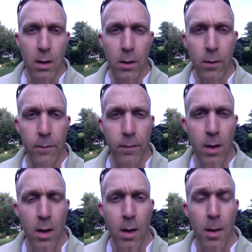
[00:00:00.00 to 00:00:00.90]
of
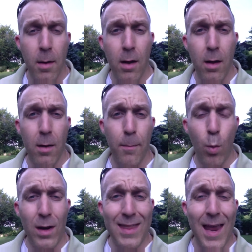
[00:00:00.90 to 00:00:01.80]

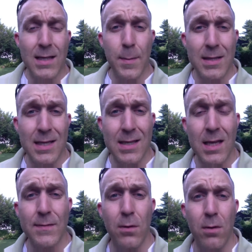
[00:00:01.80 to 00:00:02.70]
what it takes to be
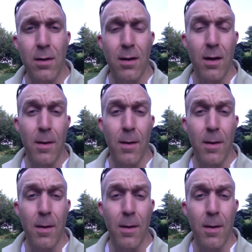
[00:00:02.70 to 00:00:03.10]
successful.